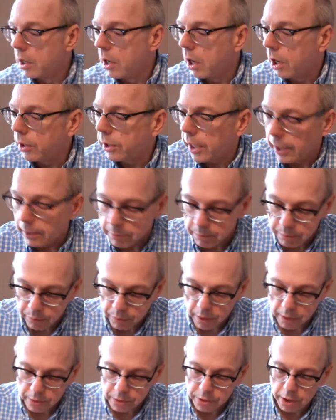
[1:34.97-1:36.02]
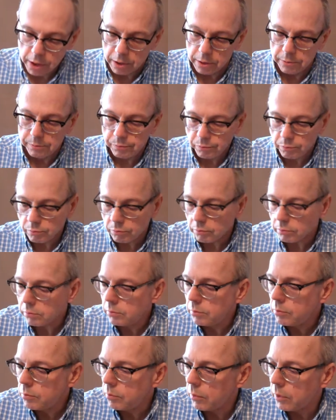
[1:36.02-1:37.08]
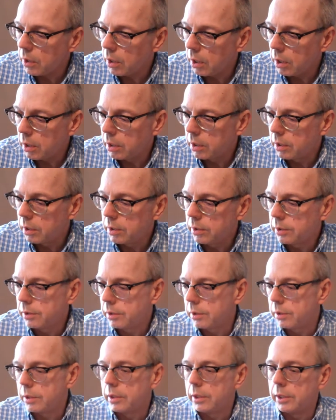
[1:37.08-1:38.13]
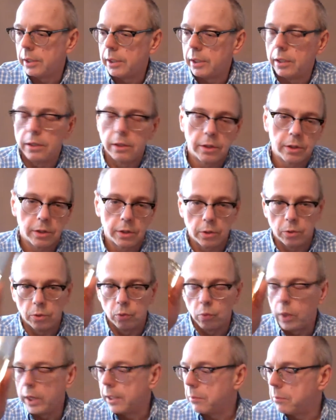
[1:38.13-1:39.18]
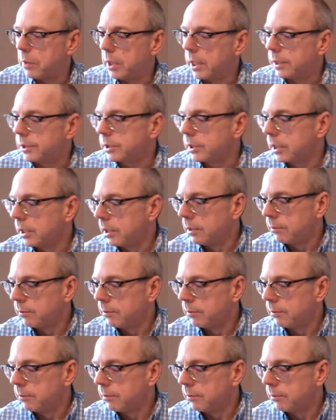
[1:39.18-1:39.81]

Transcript: Okay, so the good old white musk,